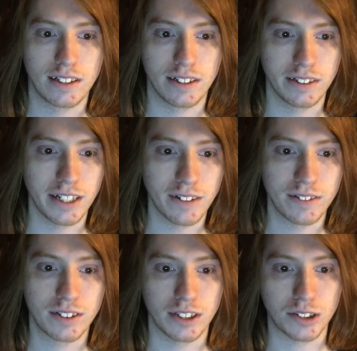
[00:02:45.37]
And
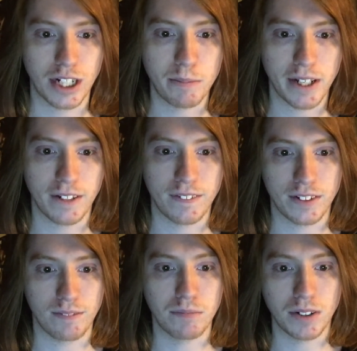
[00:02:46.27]
they tried making
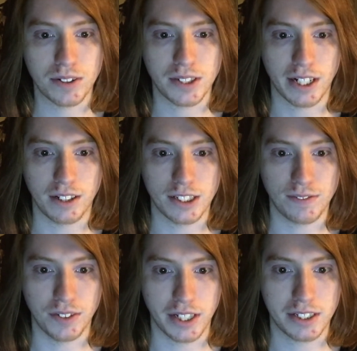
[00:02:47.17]
a motorcycle as
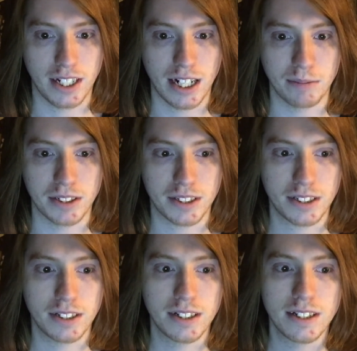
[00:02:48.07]
fully autonomous.
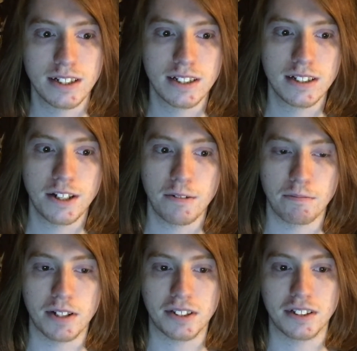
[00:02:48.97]

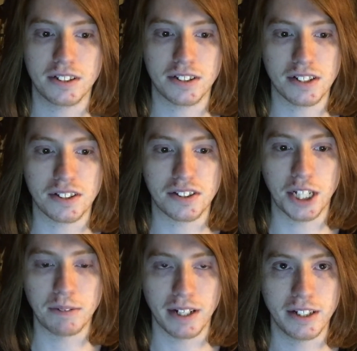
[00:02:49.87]
Basically, this is just a
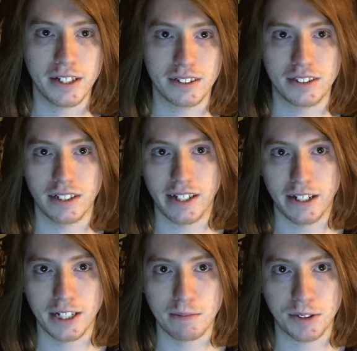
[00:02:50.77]
scheme to
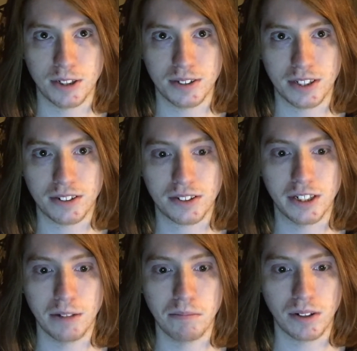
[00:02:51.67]
get hipsters interested
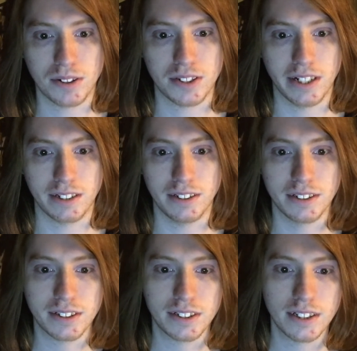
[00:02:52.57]
in
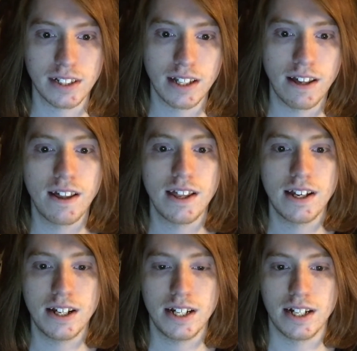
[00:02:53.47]
motorcycles.
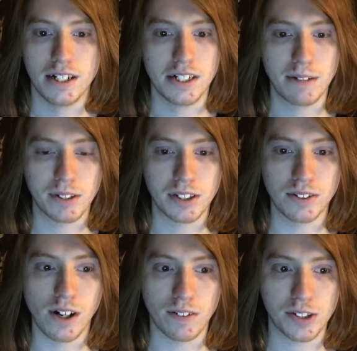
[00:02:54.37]
I am going to
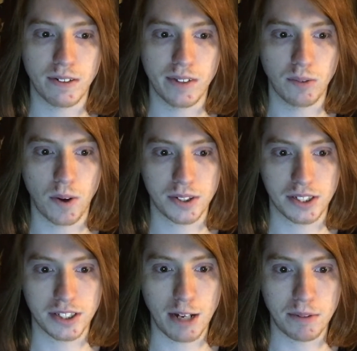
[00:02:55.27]
go over some of the worst
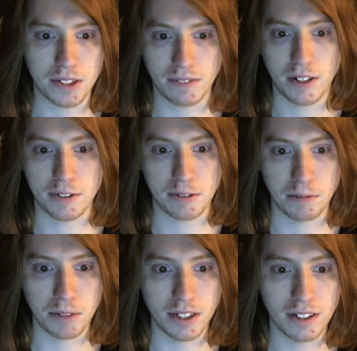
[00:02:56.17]
examples of
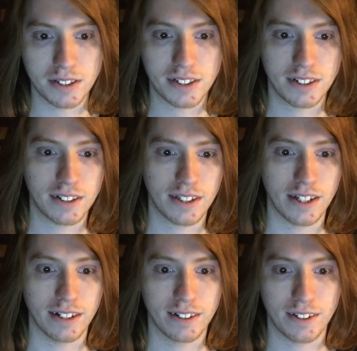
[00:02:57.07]
hipstermobiles
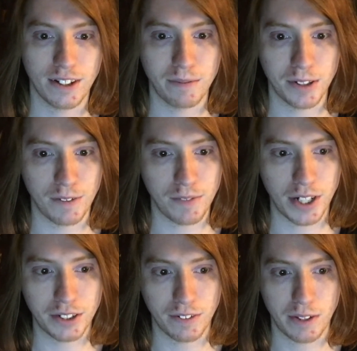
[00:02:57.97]
that have been
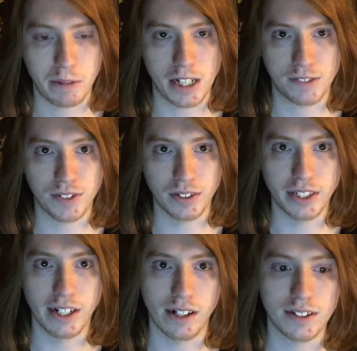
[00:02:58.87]
unveiled over the past few
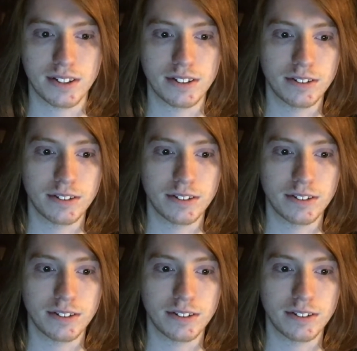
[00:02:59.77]
years.